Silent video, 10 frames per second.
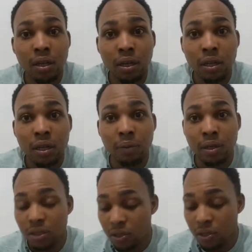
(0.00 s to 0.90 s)
Yeah man,
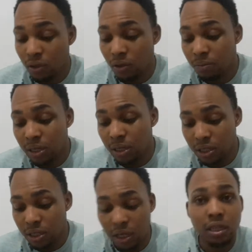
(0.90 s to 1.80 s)
so
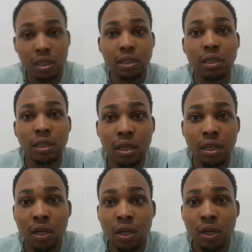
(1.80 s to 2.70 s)
basically
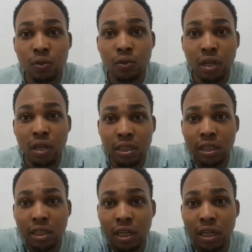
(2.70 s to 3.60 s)
tonight,
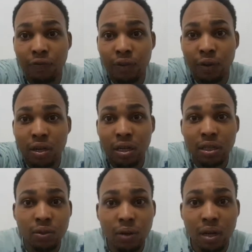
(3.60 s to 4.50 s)
if you wanna
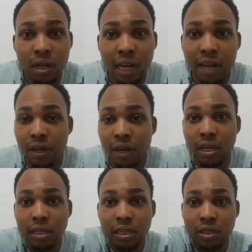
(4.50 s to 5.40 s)
do a live
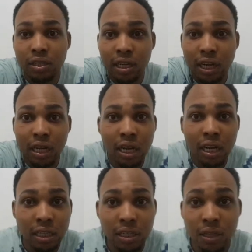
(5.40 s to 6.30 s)
calling, you can call
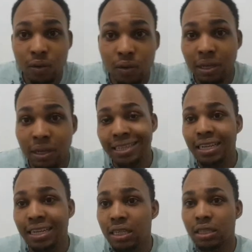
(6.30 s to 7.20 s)
in the number in
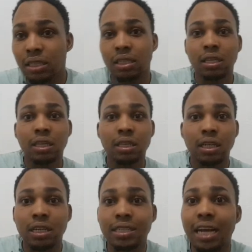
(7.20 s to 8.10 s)

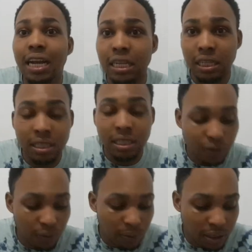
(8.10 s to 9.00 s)
the title. It's
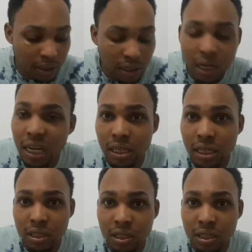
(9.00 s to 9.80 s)
when I say call in,